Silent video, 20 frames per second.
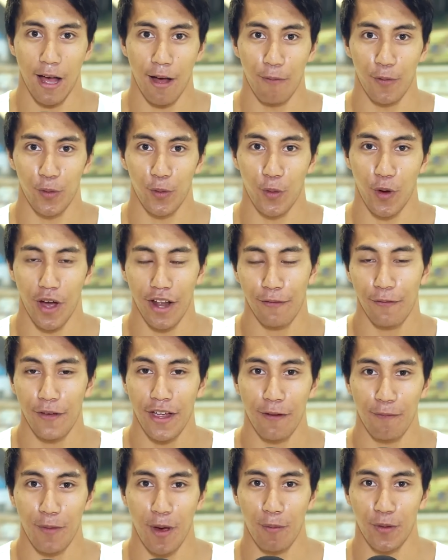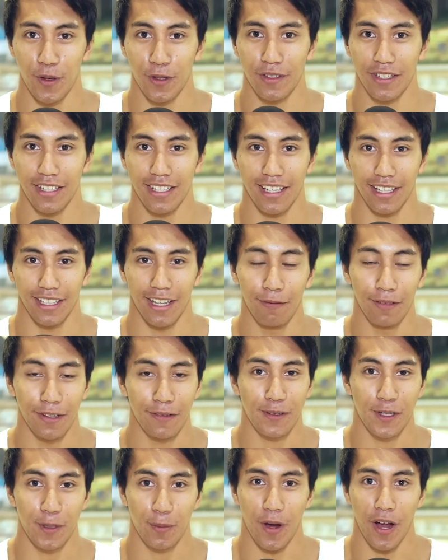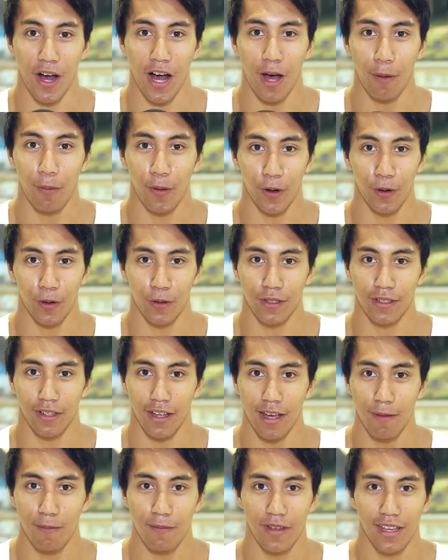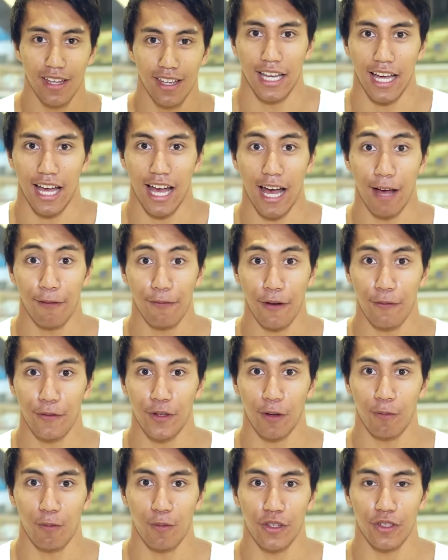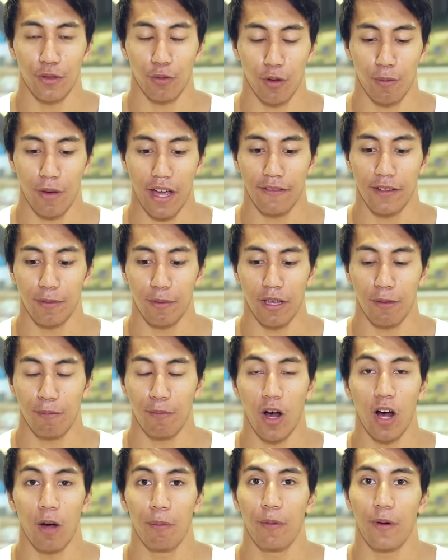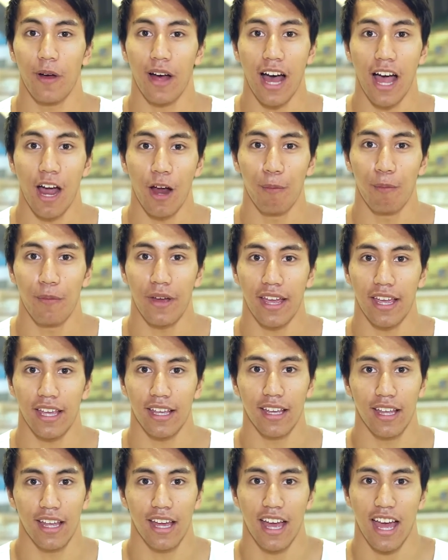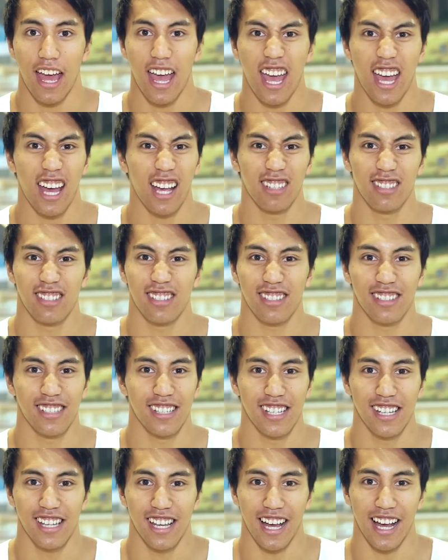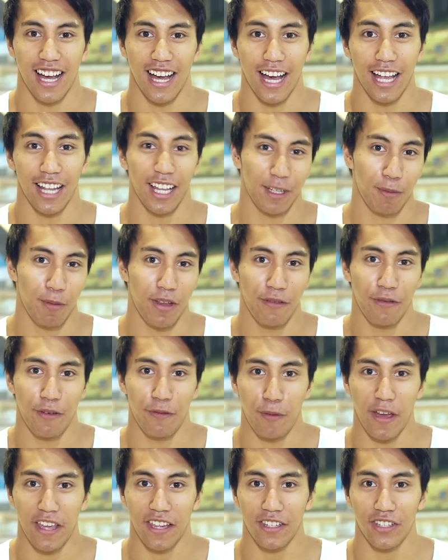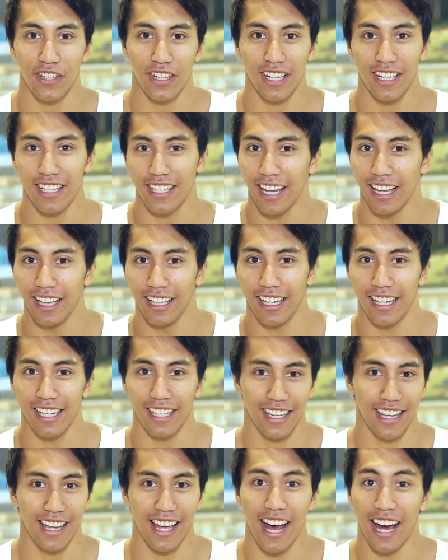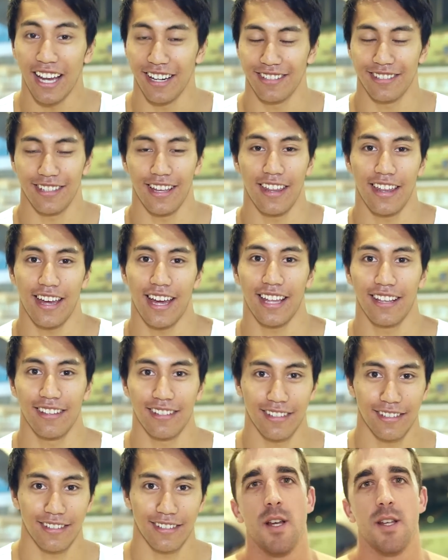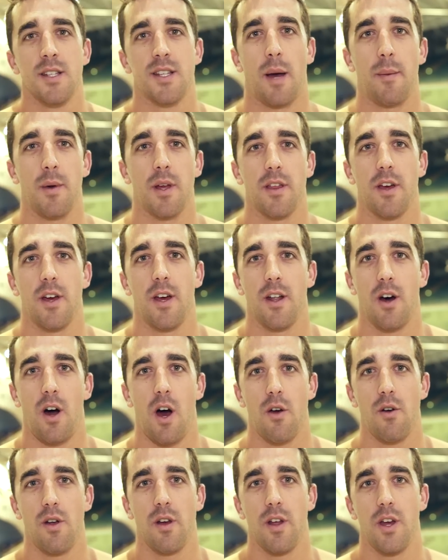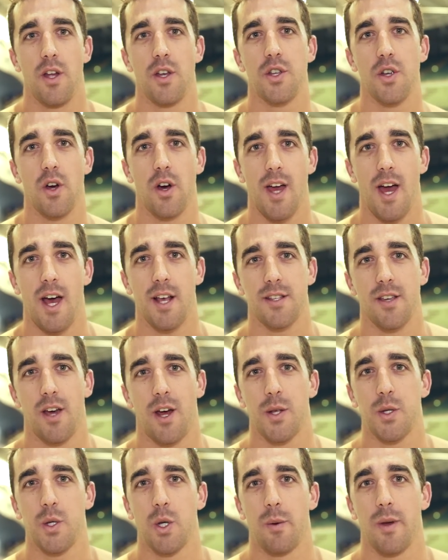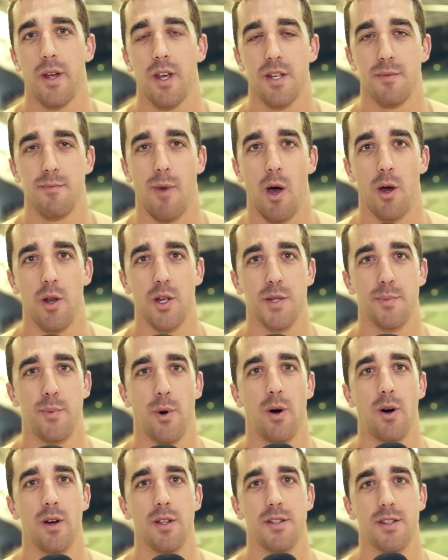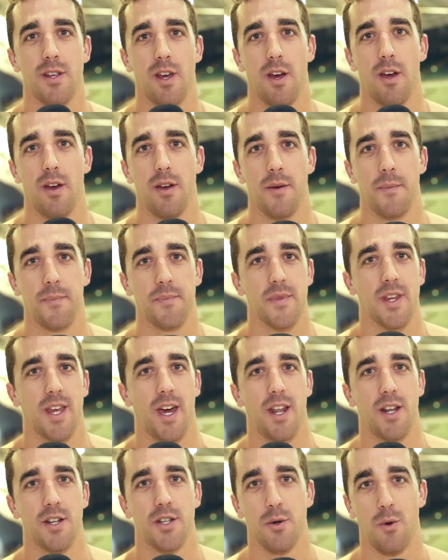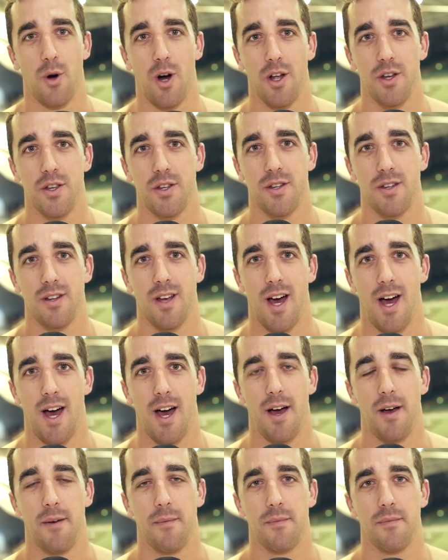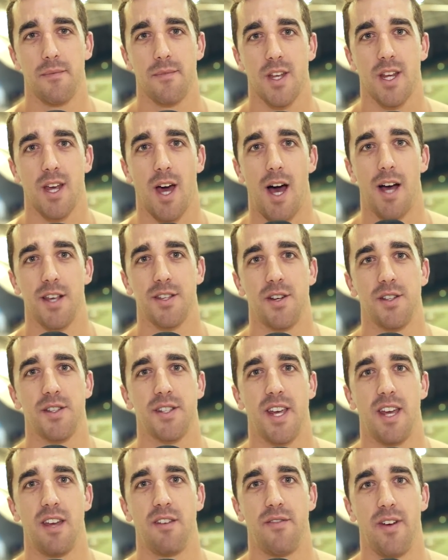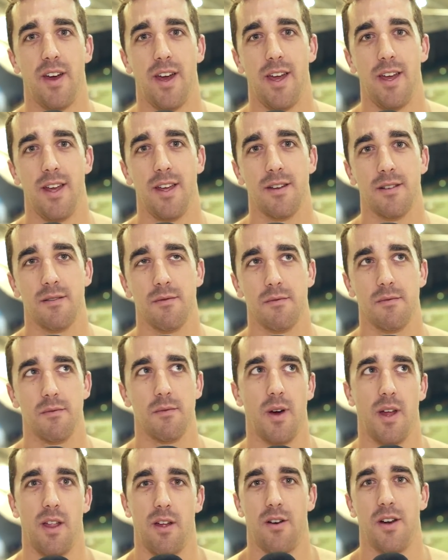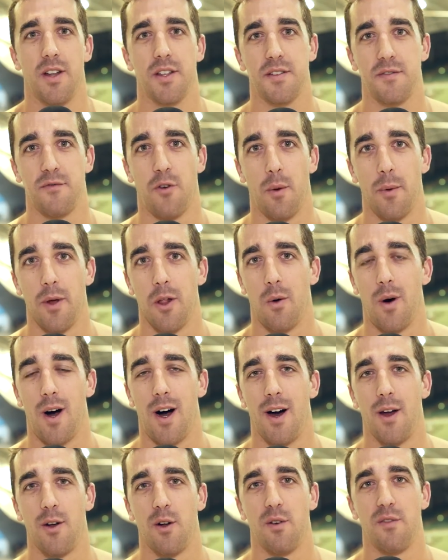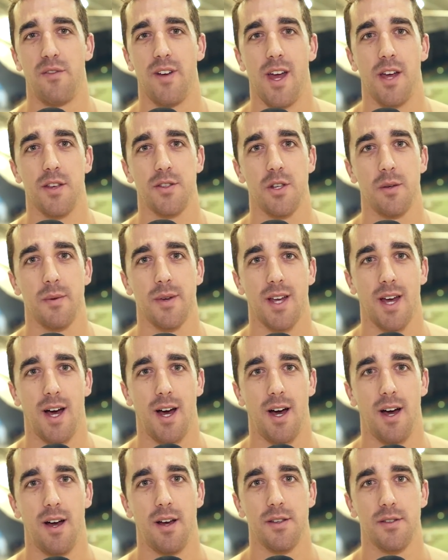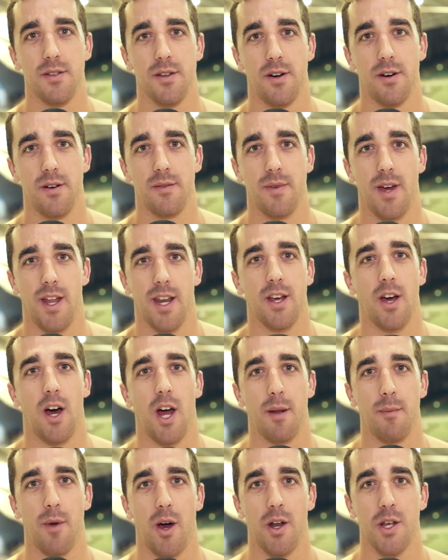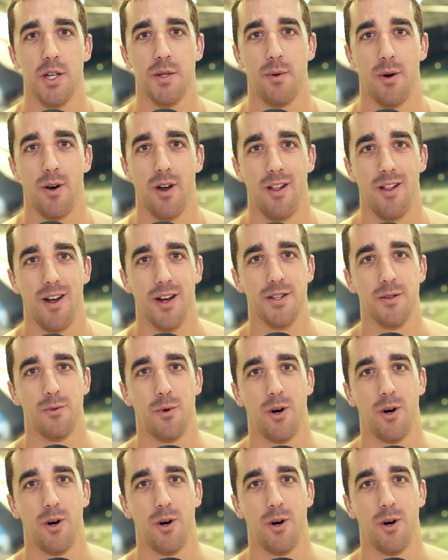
I'm quite a fan of my music. I love listening to my iPod all the time. Favourite type of music would have to be pop, R&B, house. I like a bit of Avicii, Nelly, artists like that. Something that I really enjoy outside of swimming is motorsport, so getting to watch the cars on TV, whether it's Formula One or V8 supercars or any kind of motorsport I like to